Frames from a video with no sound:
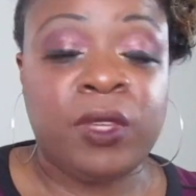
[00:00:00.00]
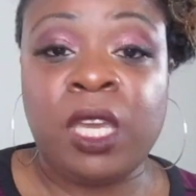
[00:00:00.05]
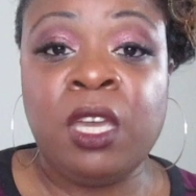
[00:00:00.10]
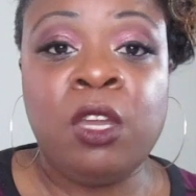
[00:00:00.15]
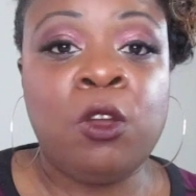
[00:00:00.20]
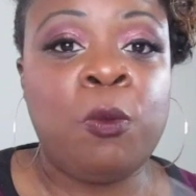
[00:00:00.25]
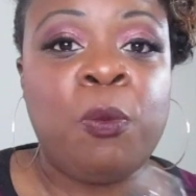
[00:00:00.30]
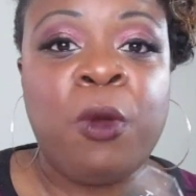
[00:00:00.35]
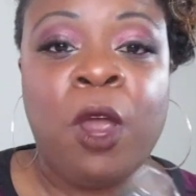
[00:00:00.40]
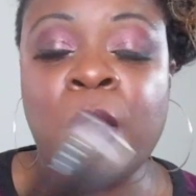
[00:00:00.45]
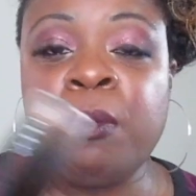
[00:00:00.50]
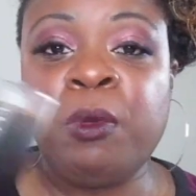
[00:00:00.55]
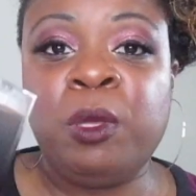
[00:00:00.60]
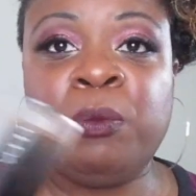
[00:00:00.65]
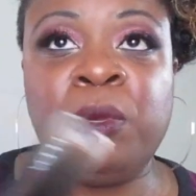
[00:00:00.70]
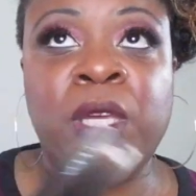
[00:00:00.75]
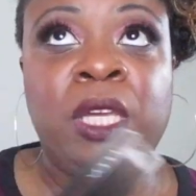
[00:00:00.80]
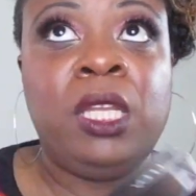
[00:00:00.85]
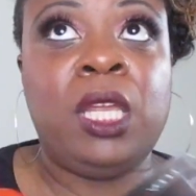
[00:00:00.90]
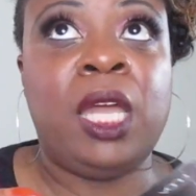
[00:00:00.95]
it'll probably
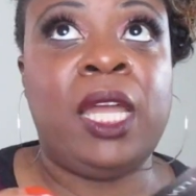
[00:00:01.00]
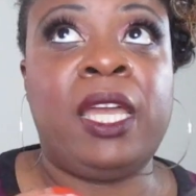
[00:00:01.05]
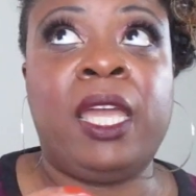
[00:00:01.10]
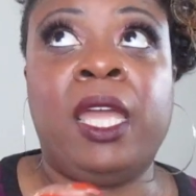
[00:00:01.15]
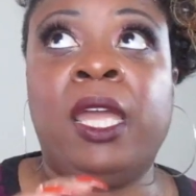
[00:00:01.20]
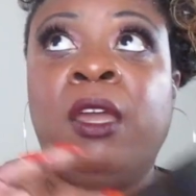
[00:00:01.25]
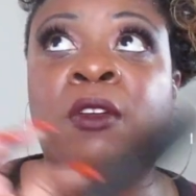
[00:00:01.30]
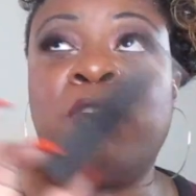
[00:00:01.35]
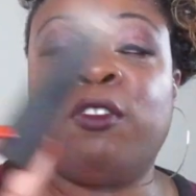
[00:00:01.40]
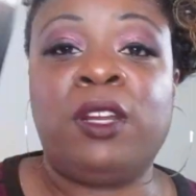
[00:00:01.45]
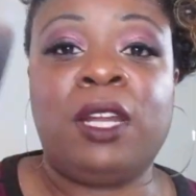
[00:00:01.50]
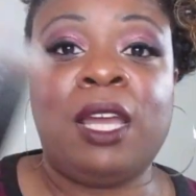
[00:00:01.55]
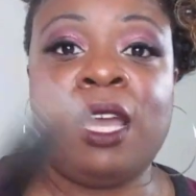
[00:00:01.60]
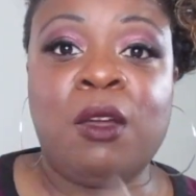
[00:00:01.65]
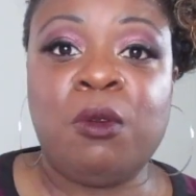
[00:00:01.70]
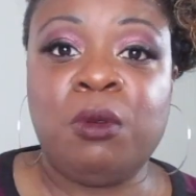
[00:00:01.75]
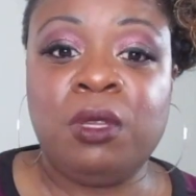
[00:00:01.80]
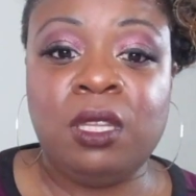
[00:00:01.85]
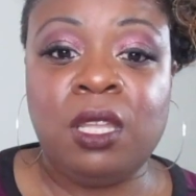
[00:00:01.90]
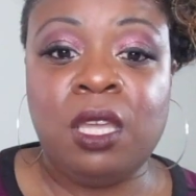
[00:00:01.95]
be like a every
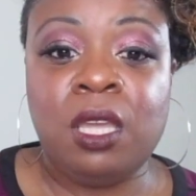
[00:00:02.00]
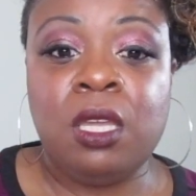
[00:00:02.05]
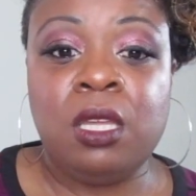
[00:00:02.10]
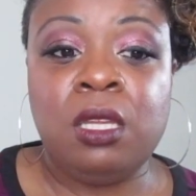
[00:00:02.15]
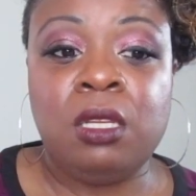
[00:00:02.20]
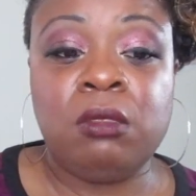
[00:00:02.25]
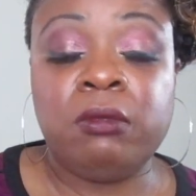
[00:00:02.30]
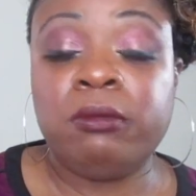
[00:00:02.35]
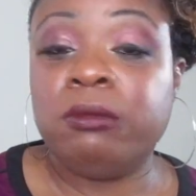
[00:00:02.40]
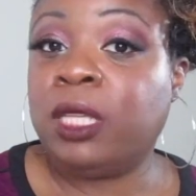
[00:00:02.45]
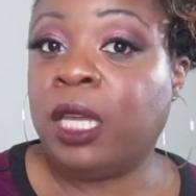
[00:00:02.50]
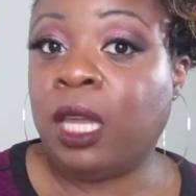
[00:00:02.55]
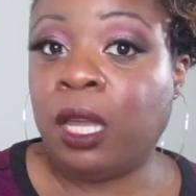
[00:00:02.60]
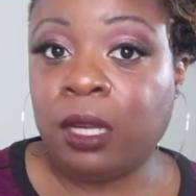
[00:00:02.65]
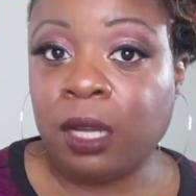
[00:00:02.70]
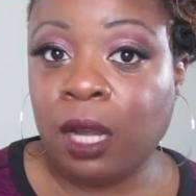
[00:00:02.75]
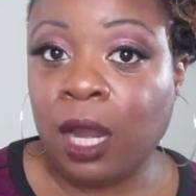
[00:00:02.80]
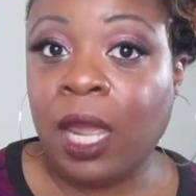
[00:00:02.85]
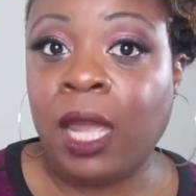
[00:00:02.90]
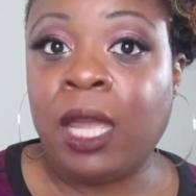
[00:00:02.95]
now and then date
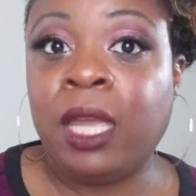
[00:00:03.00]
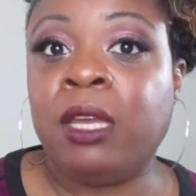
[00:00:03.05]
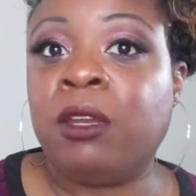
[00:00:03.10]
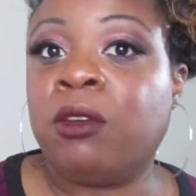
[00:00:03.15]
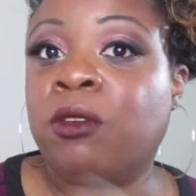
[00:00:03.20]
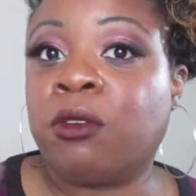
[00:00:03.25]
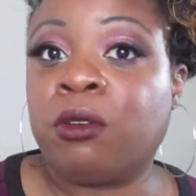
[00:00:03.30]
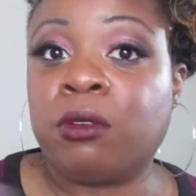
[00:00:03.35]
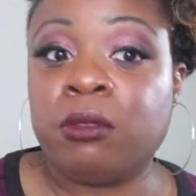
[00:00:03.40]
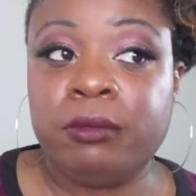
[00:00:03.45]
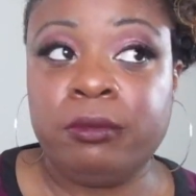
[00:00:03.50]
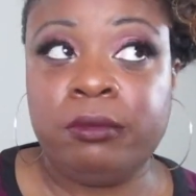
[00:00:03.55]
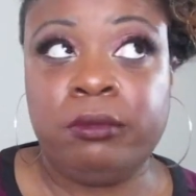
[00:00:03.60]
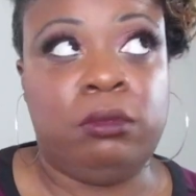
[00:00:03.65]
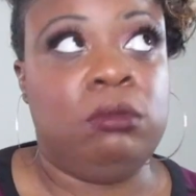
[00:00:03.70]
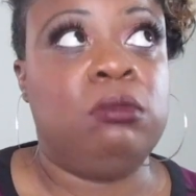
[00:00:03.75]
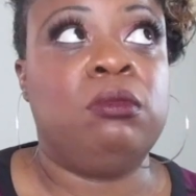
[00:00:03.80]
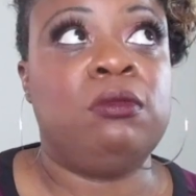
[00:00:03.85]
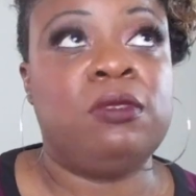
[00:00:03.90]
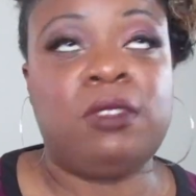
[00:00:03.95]
night or
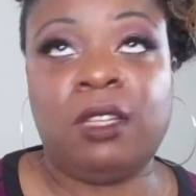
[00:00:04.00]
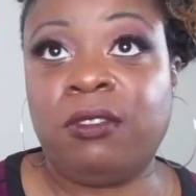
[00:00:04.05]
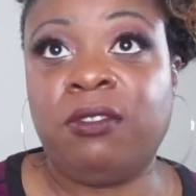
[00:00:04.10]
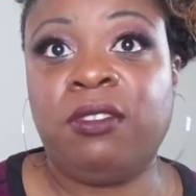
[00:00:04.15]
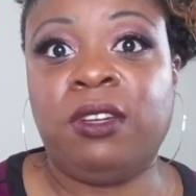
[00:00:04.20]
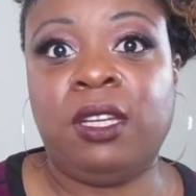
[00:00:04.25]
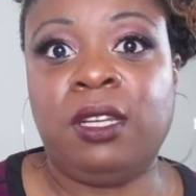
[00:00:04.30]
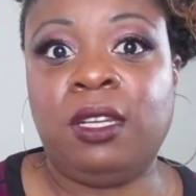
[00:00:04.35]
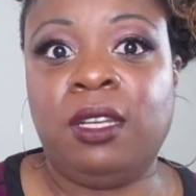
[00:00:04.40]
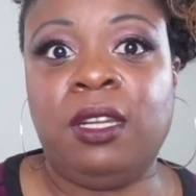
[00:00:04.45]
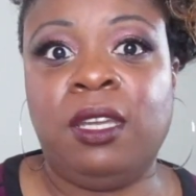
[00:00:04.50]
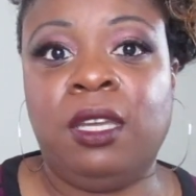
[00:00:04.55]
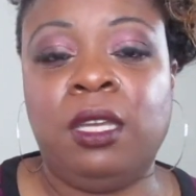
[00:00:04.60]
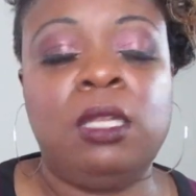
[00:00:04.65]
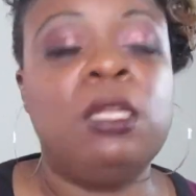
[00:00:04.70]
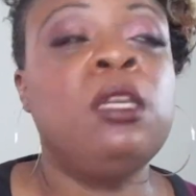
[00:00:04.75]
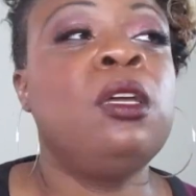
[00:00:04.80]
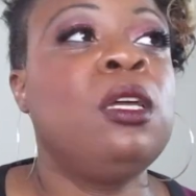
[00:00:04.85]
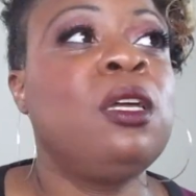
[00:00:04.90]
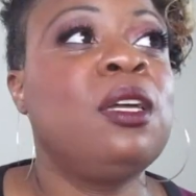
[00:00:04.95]
find a date.